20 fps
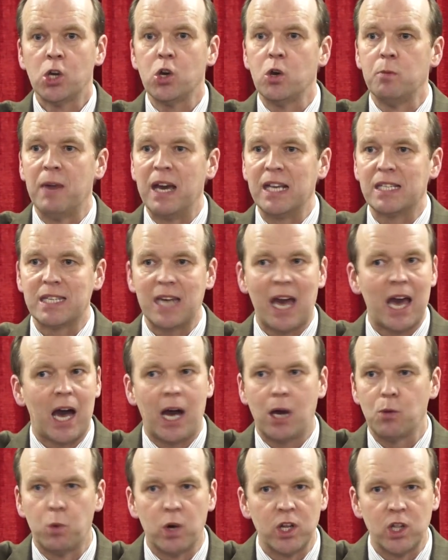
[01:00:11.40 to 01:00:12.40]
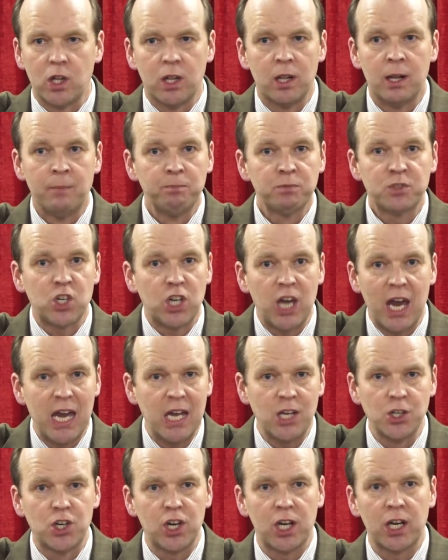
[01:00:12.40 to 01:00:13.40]
You may say, I wouldn't
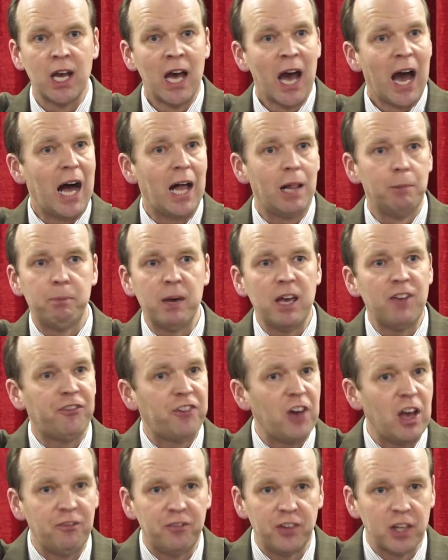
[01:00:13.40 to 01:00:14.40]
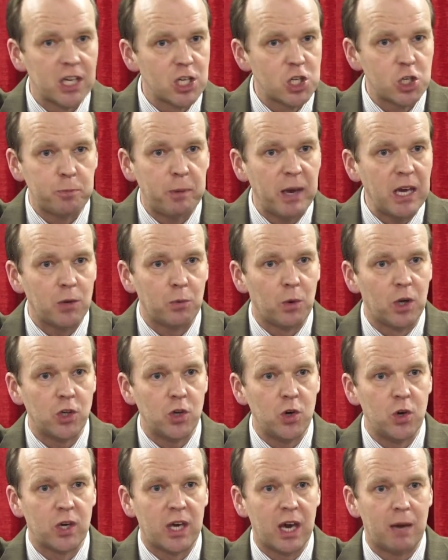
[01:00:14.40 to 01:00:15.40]
change it. I'll be faithful to speak what
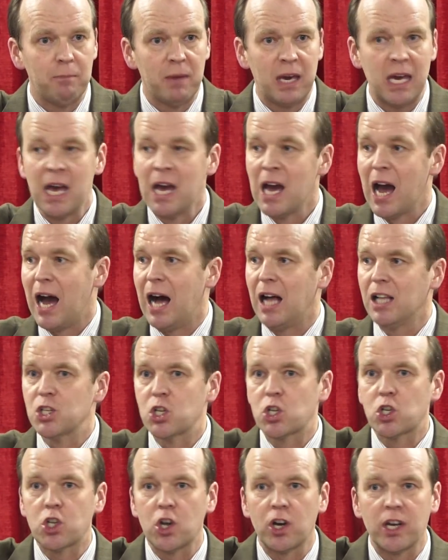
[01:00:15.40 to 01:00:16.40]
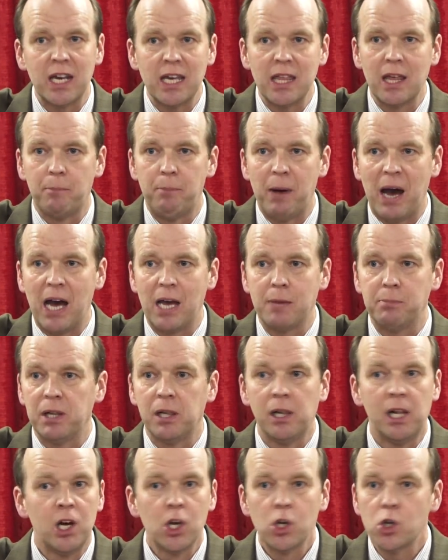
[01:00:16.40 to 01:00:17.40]
you give me. I'll study the
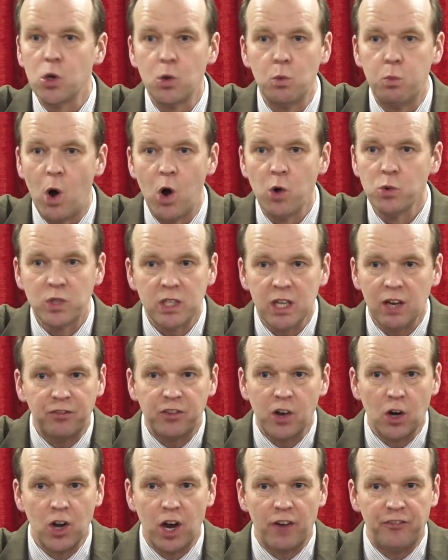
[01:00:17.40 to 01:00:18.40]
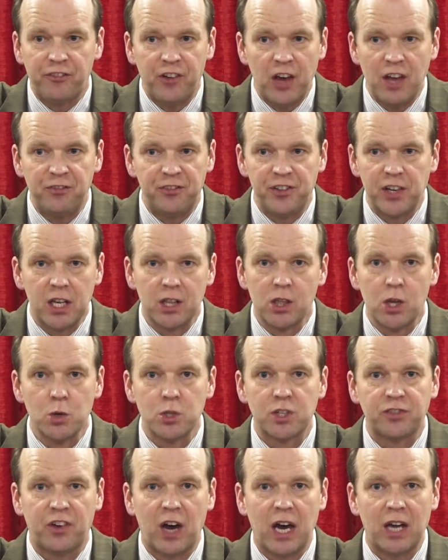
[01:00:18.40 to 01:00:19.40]
Bible. You won't if you're not faithful in
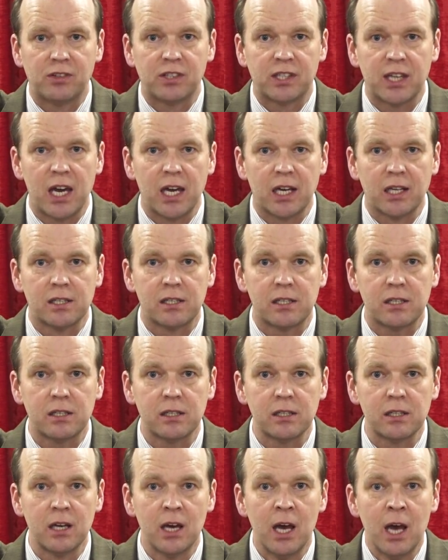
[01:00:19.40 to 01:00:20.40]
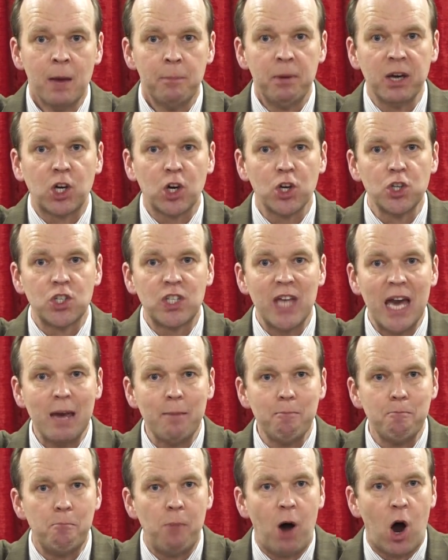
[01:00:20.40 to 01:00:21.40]
those five things because they
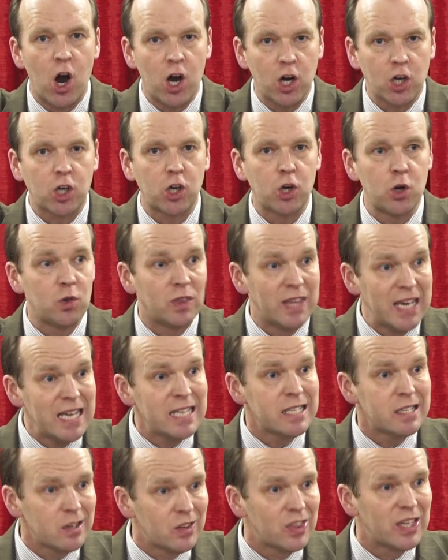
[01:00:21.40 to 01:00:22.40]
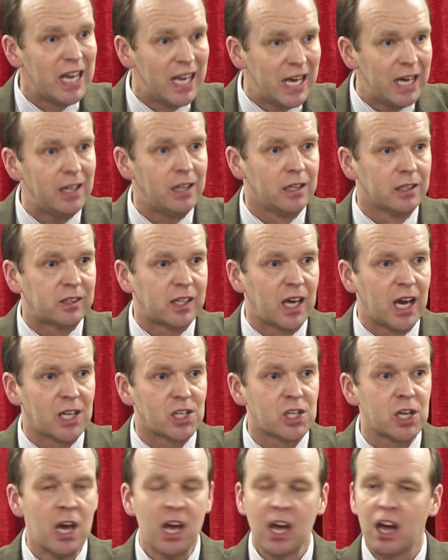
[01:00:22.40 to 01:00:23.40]
mark you. These are the little
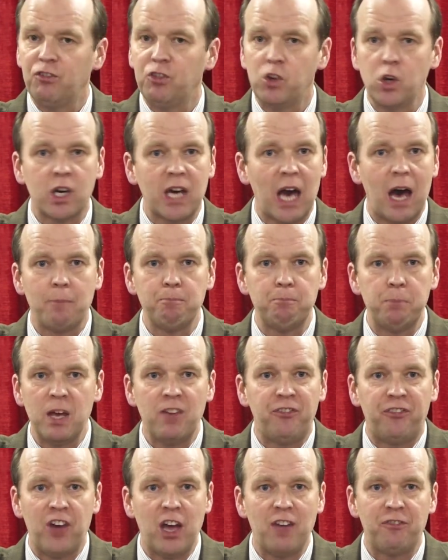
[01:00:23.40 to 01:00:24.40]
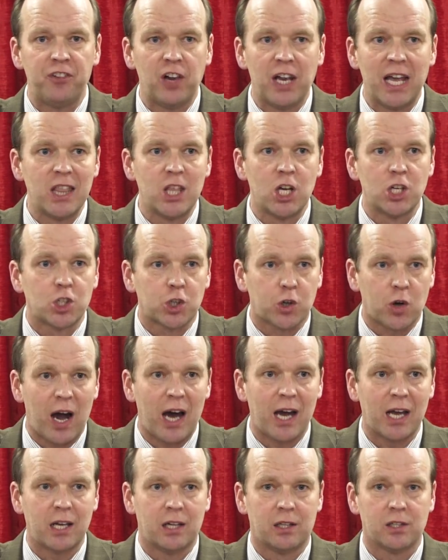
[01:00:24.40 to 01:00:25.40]
things. If you can't be faithful in the
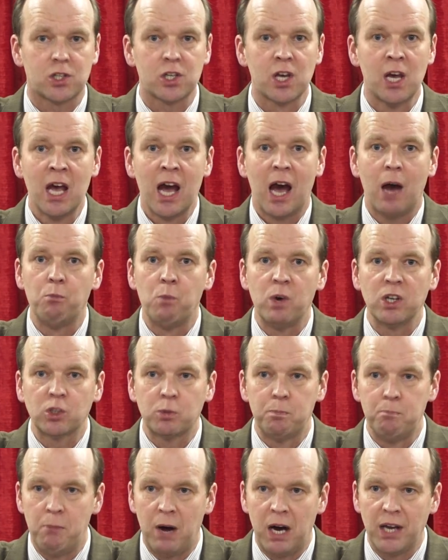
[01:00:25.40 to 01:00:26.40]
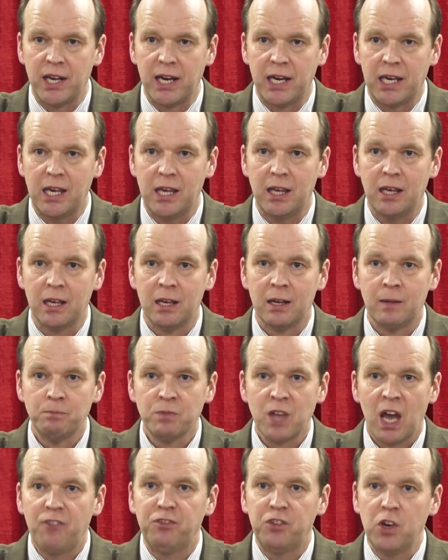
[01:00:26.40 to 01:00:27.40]
trials and with money,
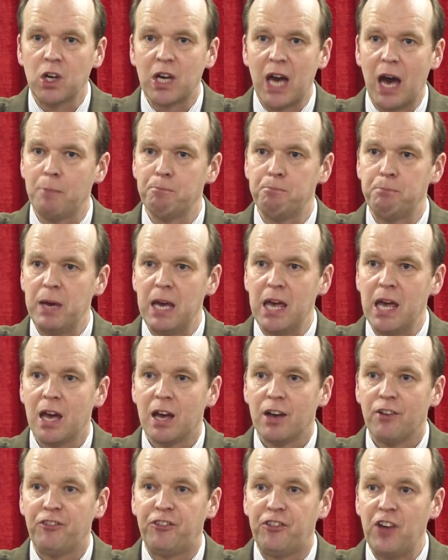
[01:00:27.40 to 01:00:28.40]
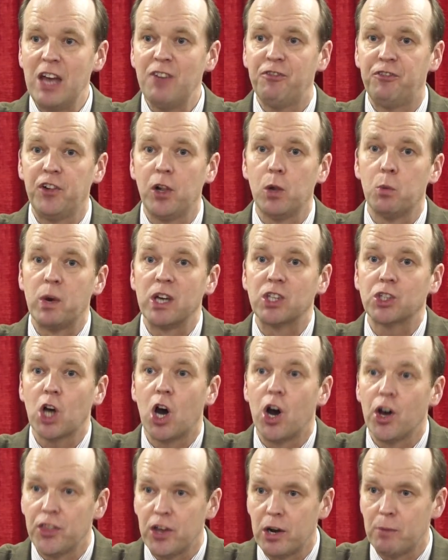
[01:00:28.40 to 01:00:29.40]
if you can't be faithful with
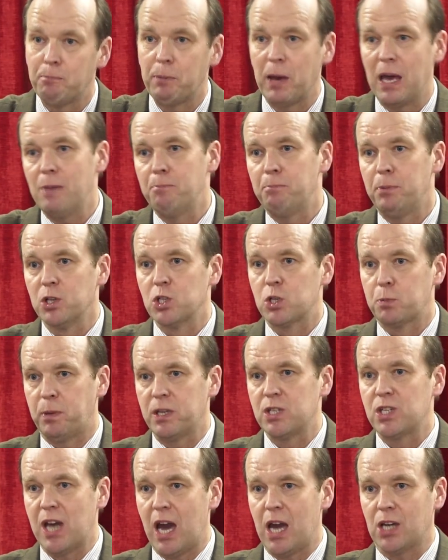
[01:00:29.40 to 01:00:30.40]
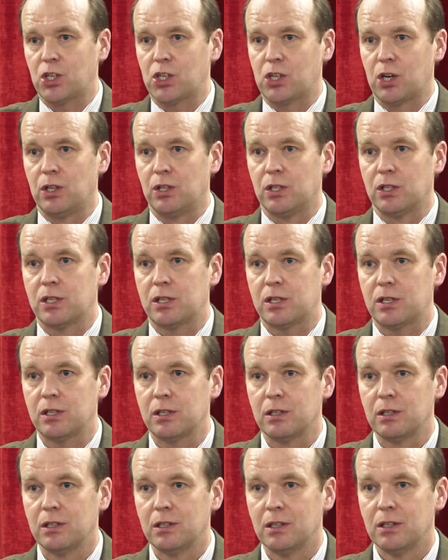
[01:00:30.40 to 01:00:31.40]
other people's possessions,
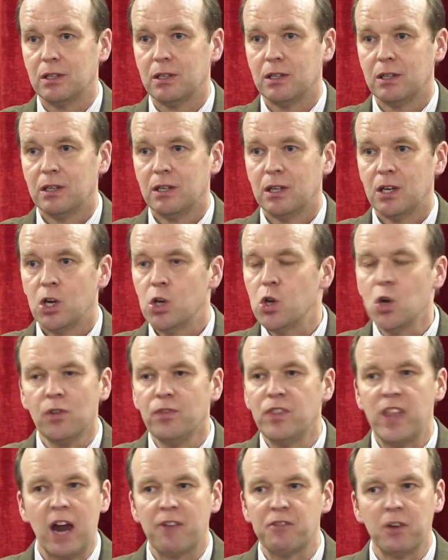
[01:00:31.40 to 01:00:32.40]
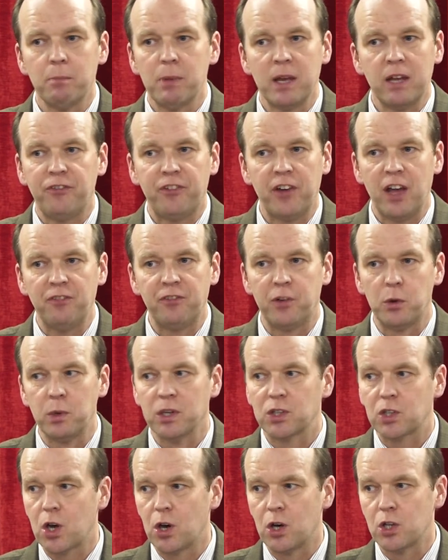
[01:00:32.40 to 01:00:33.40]
you'll never be faithful
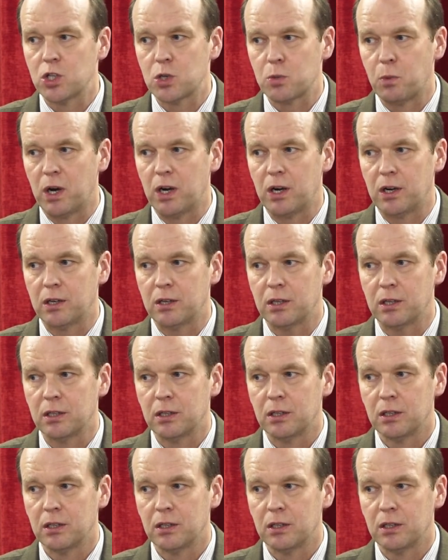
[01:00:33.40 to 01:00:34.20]
with God's word.